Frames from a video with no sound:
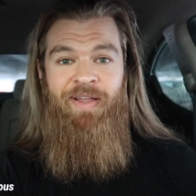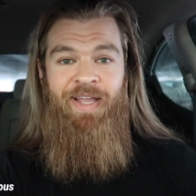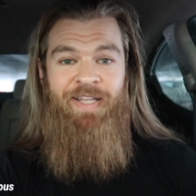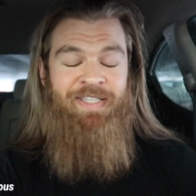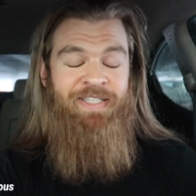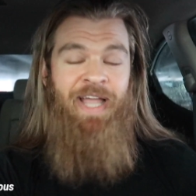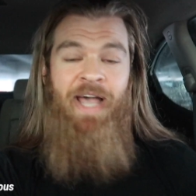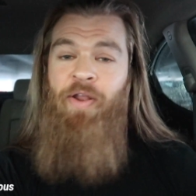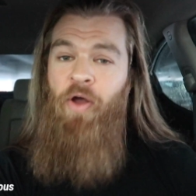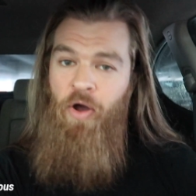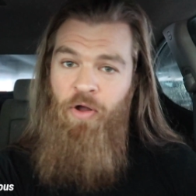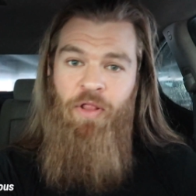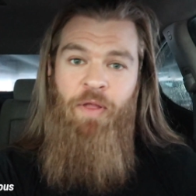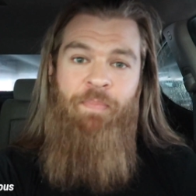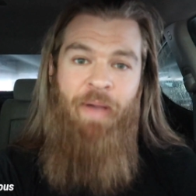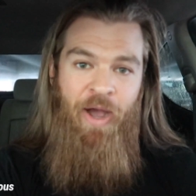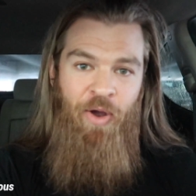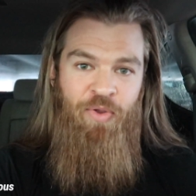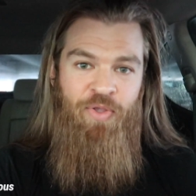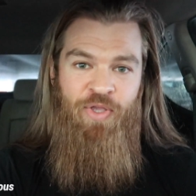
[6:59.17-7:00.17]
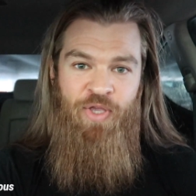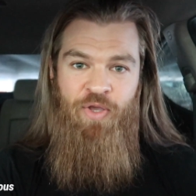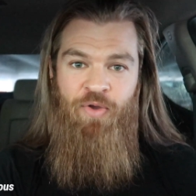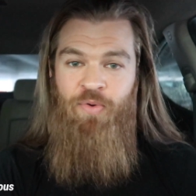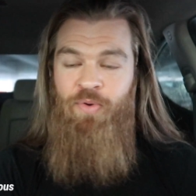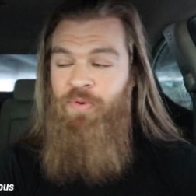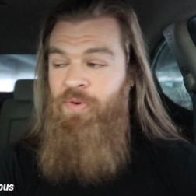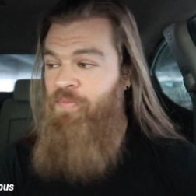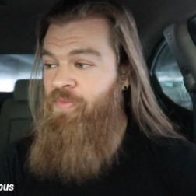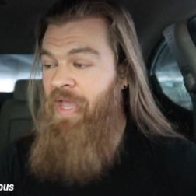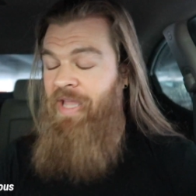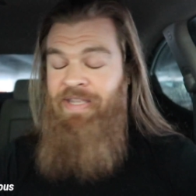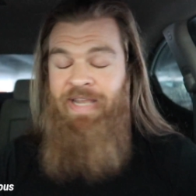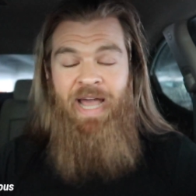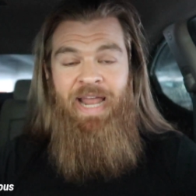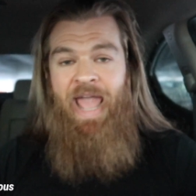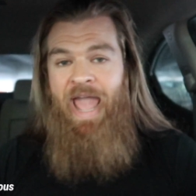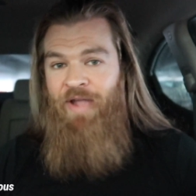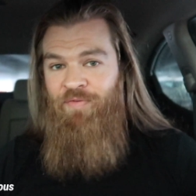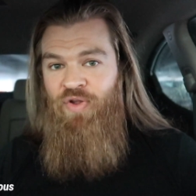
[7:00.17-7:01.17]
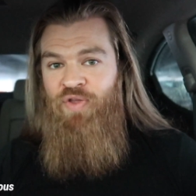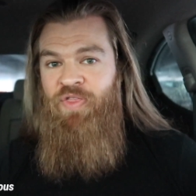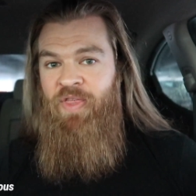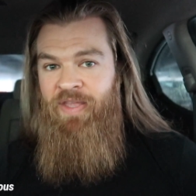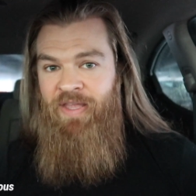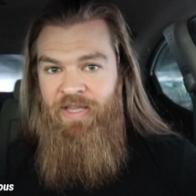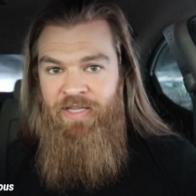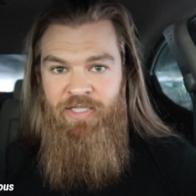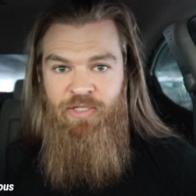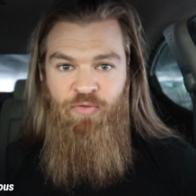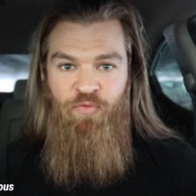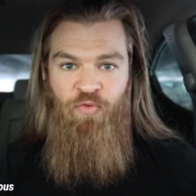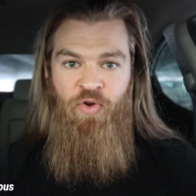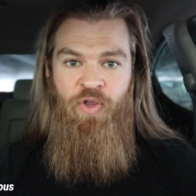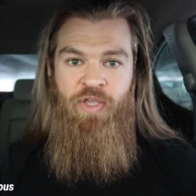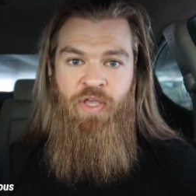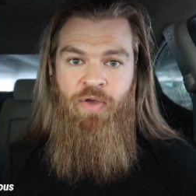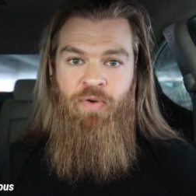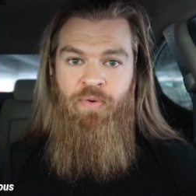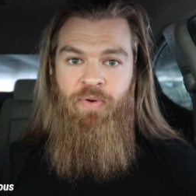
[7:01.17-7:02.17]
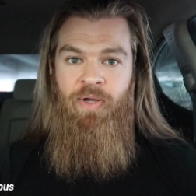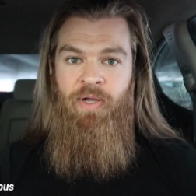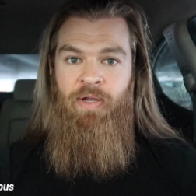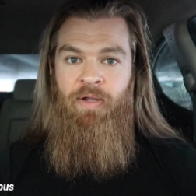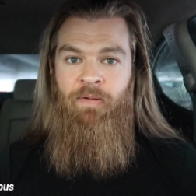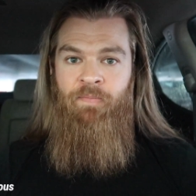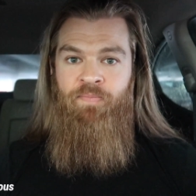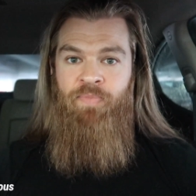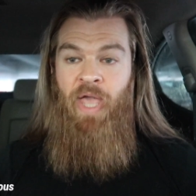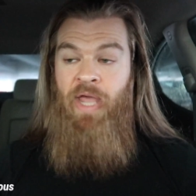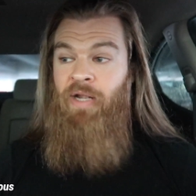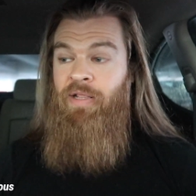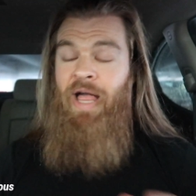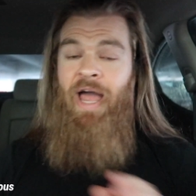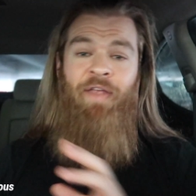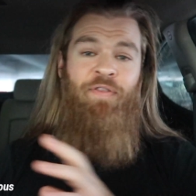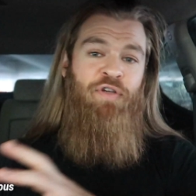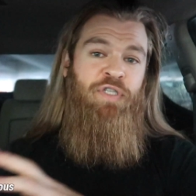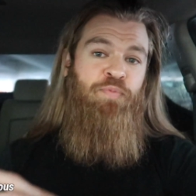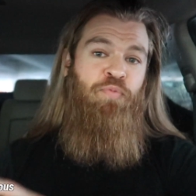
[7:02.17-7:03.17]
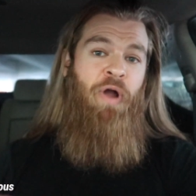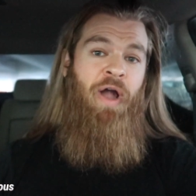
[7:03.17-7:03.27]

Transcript: It's not all about you, and not everything is for you. And a lot of those